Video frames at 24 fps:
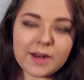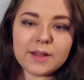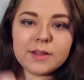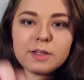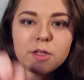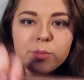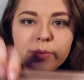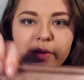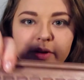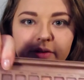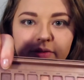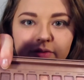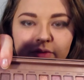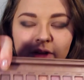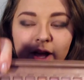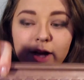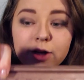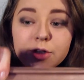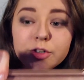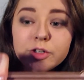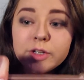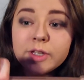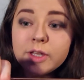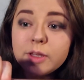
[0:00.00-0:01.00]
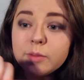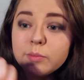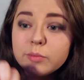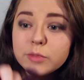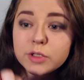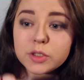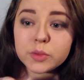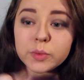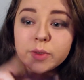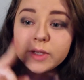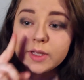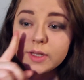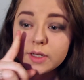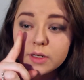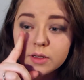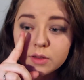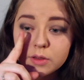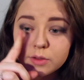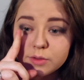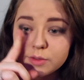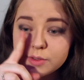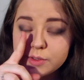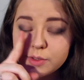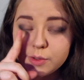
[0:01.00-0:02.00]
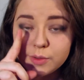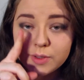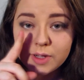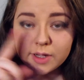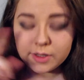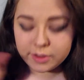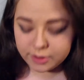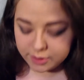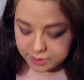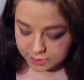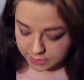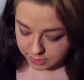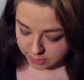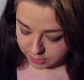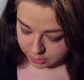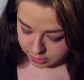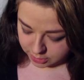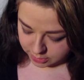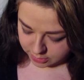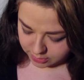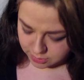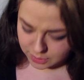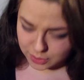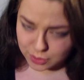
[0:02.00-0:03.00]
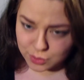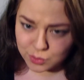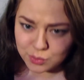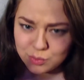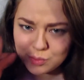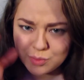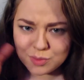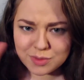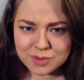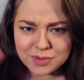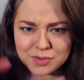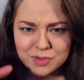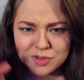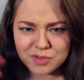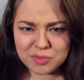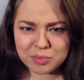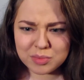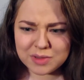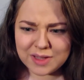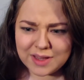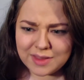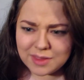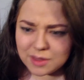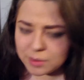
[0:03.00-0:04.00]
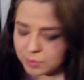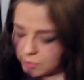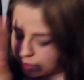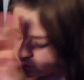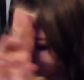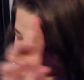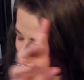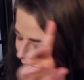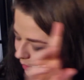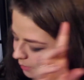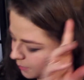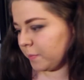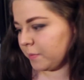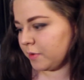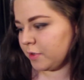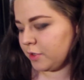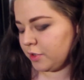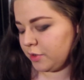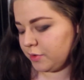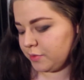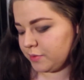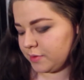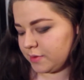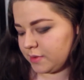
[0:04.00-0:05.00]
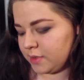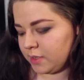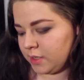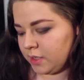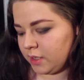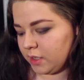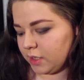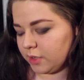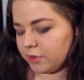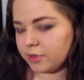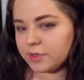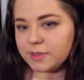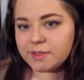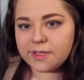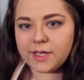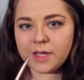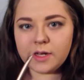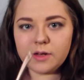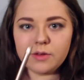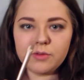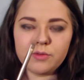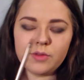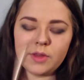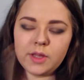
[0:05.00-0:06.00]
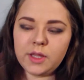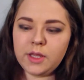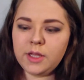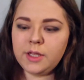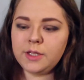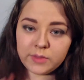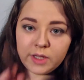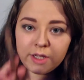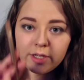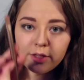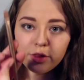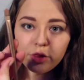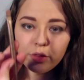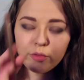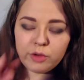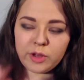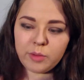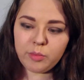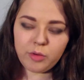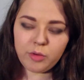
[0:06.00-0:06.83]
a little bit of factory in between those two colors just to sort of blend them a bit. I'm gonna use the other side of the Naked 3